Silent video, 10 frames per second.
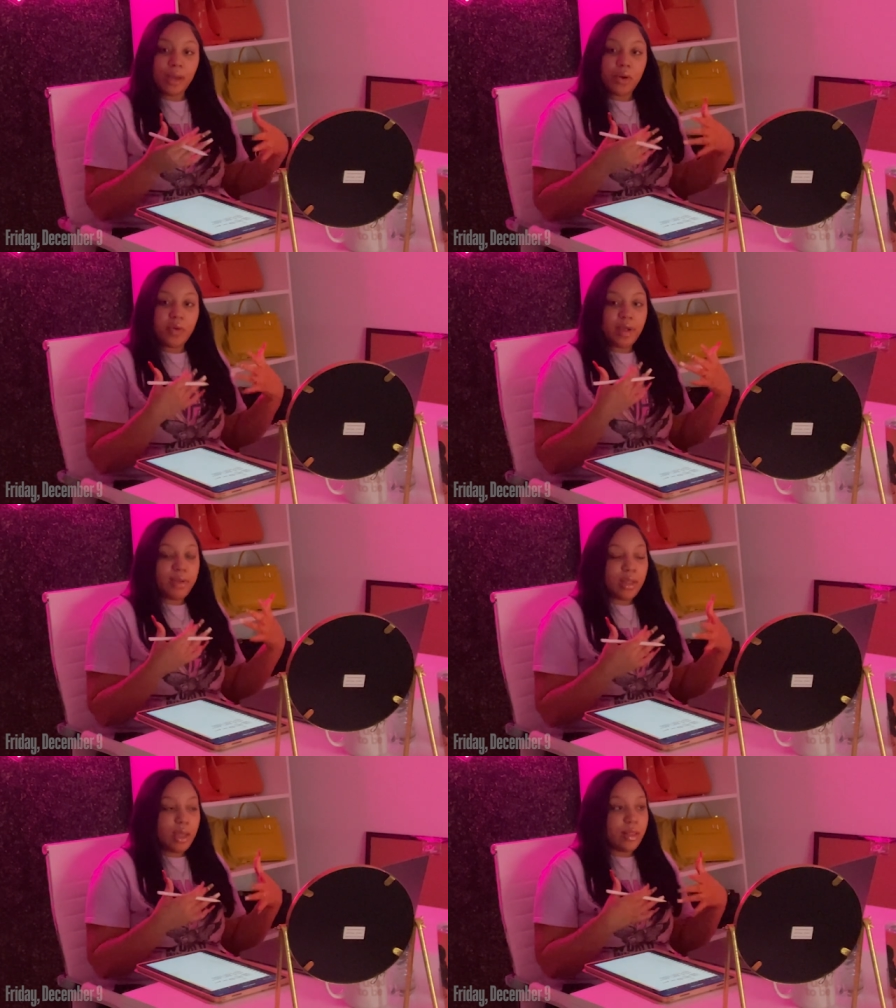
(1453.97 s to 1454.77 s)
over
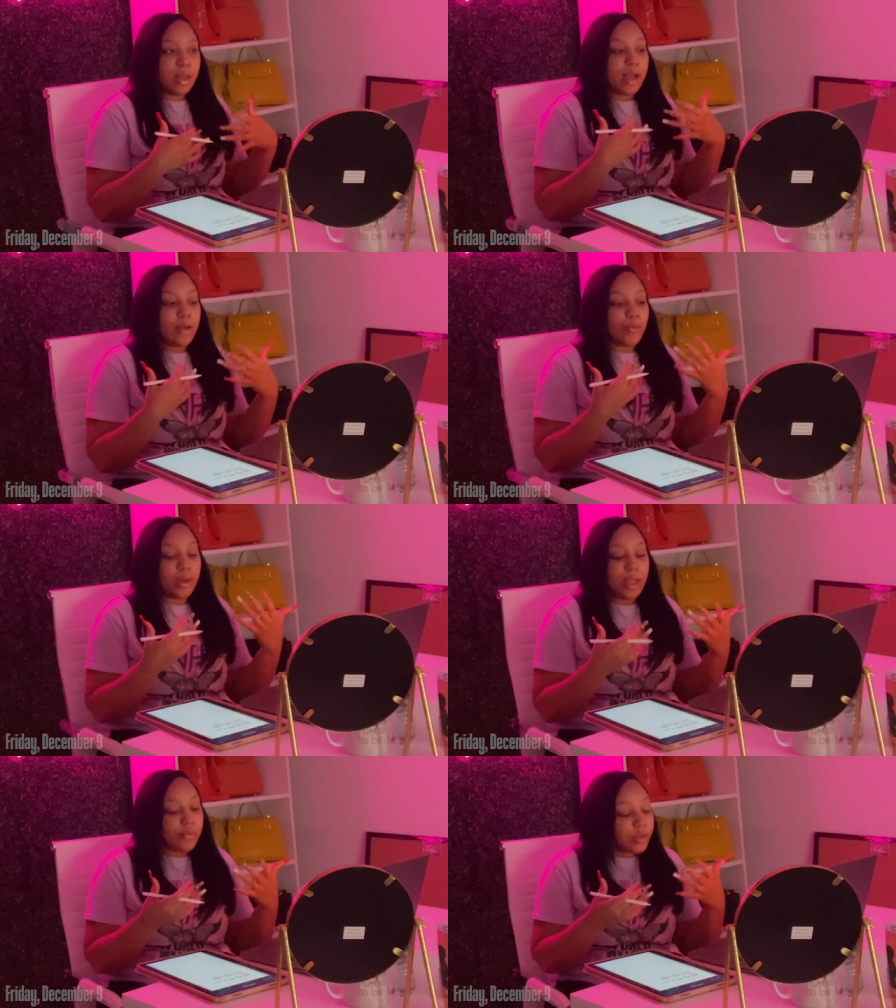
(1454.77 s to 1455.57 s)
everything that I have
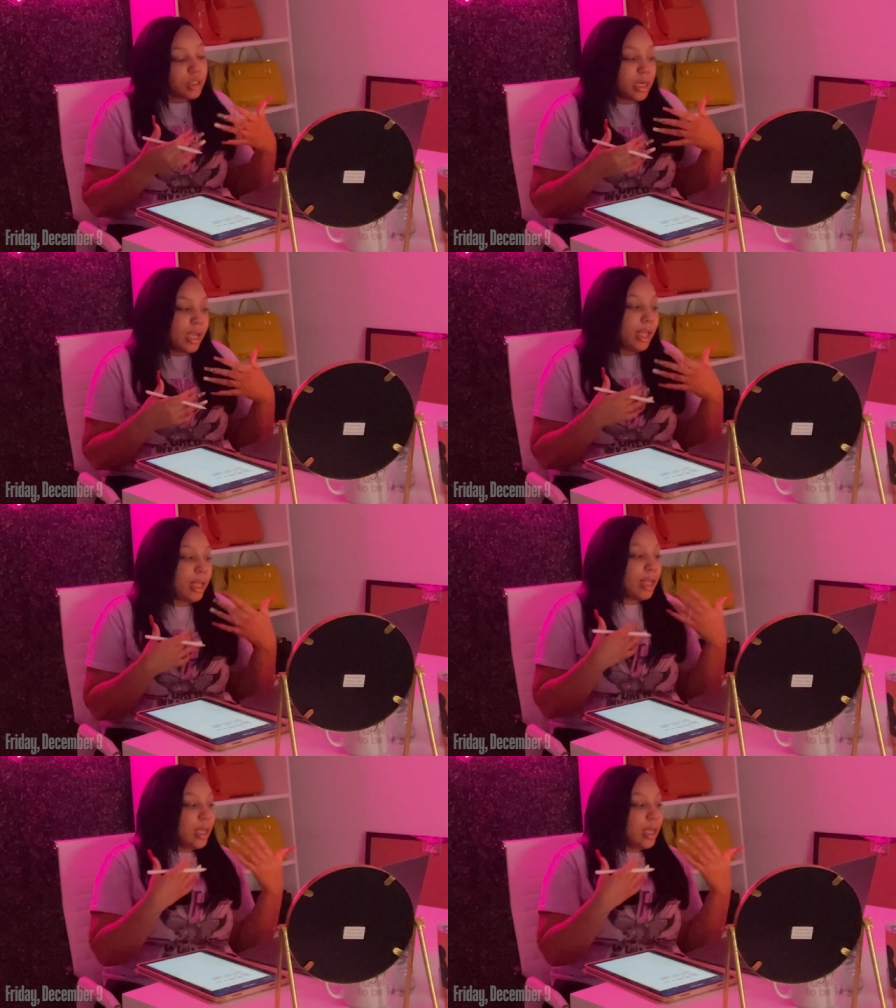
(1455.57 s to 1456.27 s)
planned for today